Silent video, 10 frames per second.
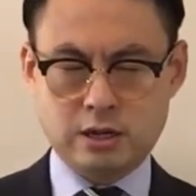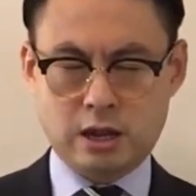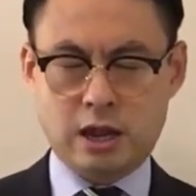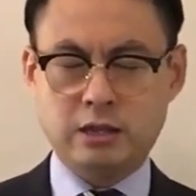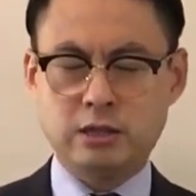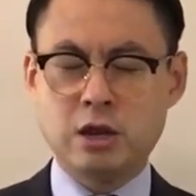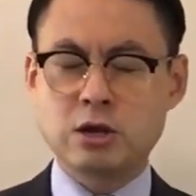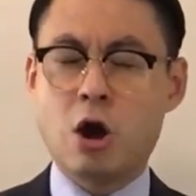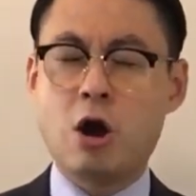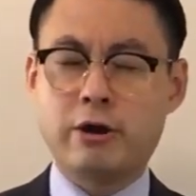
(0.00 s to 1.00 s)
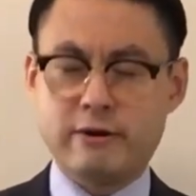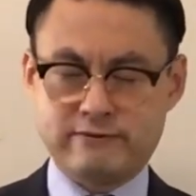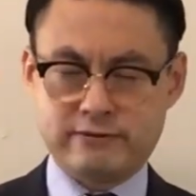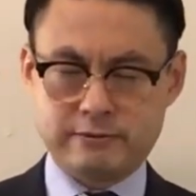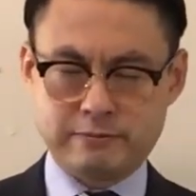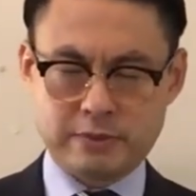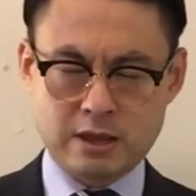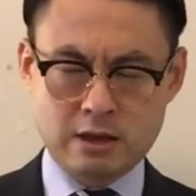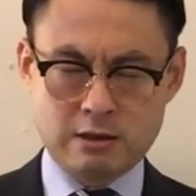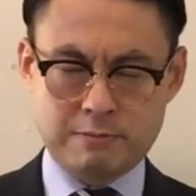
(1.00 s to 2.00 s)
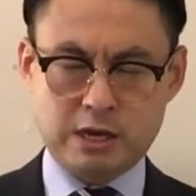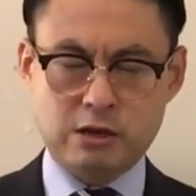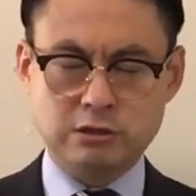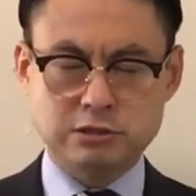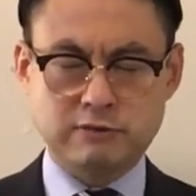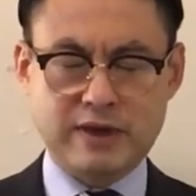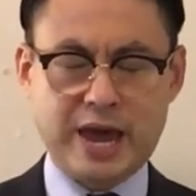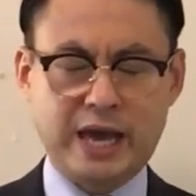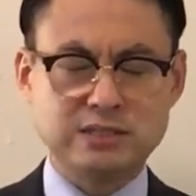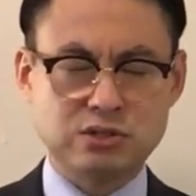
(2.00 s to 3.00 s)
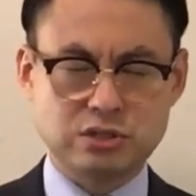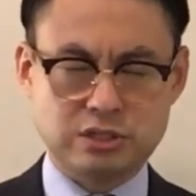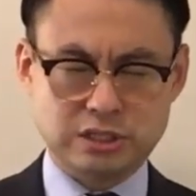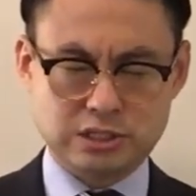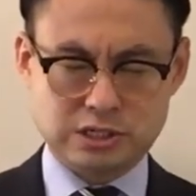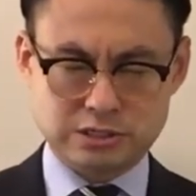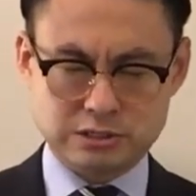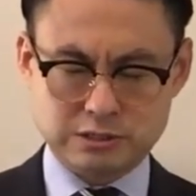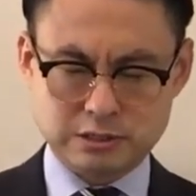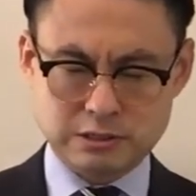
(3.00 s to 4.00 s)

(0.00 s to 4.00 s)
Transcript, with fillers: and cut off because of Hansen's disease.